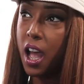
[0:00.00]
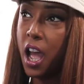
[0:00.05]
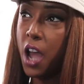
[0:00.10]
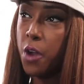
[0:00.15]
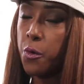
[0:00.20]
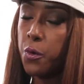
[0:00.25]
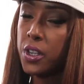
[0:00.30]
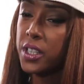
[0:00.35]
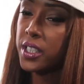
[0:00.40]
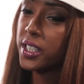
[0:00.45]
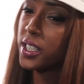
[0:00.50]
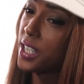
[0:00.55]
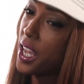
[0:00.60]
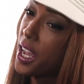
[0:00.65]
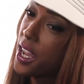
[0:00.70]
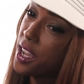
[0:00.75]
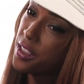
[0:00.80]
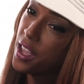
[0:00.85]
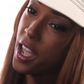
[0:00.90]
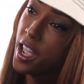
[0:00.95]
I will
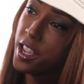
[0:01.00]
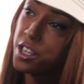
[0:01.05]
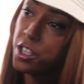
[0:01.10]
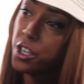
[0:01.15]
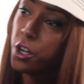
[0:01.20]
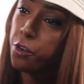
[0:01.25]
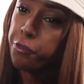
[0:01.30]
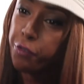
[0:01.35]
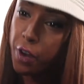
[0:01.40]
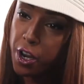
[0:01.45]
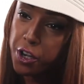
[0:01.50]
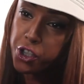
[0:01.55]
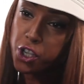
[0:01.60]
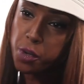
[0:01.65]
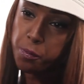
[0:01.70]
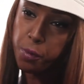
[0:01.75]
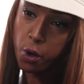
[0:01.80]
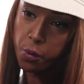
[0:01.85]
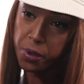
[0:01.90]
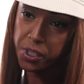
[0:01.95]
say that, you know,
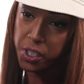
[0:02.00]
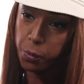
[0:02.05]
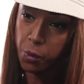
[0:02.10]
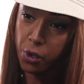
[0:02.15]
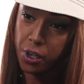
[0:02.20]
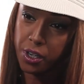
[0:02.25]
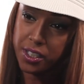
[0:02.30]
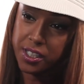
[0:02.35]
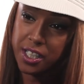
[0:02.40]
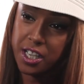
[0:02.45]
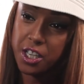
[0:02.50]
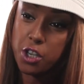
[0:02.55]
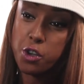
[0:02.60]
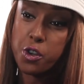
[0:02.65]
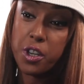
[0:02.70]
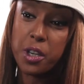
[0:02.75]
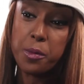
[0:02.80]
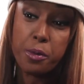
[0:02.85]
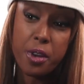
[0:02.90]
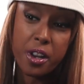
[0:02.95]
friendship always works, and
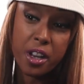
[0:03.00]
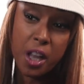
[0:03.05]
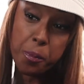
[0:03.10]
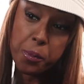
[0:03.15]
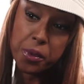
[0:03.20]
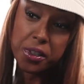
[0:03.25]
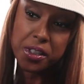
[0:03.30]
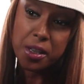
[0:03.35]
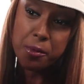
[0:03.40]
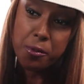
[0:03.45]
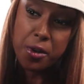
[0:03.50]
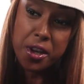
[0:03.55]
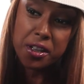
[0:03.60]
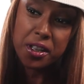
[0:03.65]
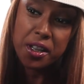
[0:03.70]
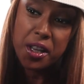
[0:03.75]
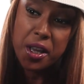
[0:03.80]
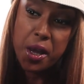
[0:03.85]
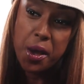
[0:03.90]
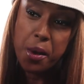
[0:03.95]
you can break up with
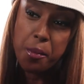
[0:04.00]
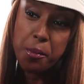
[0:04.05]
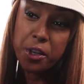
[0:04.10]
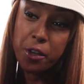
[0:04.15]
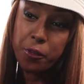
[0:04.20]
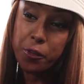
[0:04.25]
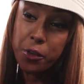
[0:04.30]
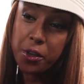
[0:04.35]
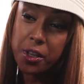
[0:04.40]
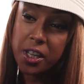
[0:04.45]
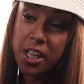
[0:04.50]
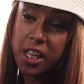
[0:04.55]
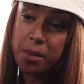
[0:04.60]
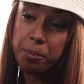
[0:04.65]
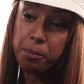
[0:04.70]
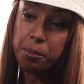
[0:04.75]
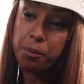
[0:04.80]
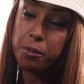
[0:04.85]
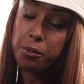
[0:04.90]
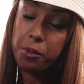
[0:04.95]
someone, but if you
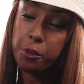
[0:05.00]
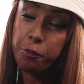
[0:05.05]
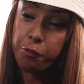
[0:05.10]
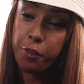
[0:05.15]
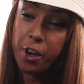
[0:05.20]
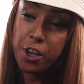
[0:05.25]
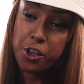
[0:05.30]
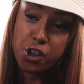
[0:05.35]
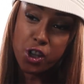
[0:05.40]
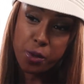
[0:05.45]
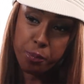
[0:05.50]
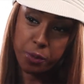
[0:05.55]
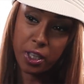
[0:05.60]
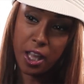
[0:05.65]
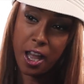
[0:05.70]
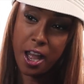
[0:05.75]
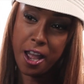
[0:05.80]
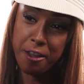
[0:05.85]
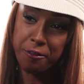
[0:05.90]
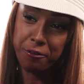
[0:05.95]
keep the friendship
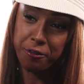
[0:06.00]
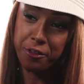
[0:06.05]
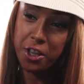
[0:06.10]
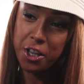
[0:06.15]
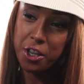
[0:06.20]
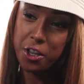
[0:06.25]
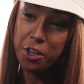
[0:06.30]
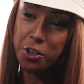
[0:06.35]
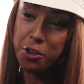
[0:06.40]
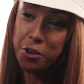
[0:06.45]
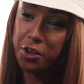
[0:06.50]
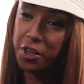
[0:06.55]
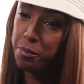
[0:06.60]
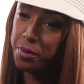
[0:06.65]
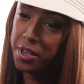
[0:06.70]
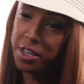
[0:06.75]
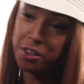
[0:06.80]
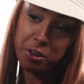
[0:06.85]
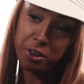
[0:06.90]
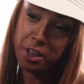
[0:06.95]
alive, you
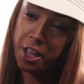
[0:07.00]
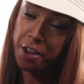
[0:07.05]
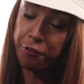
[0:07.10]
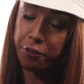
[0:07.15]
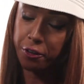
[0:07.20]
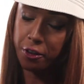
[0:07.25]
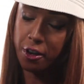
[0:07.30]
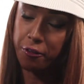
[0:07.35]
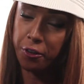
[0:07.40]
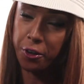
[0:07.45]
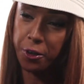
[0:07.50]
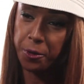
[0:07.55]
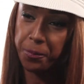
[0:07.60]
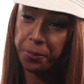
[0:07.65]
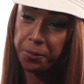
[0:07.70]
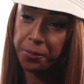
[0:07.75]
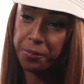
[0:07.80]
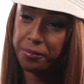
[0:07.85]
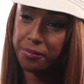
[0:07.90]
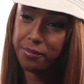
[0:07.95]
can be in their life forever.
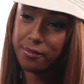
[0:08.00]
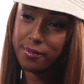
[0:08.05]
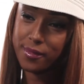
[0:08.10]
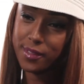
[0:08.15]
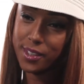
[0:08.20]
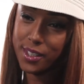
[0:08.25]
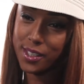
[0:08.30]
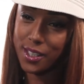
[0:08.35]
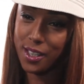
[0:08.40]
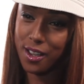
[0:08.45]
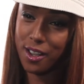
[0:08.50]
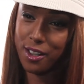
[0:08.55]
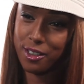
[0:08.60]
So.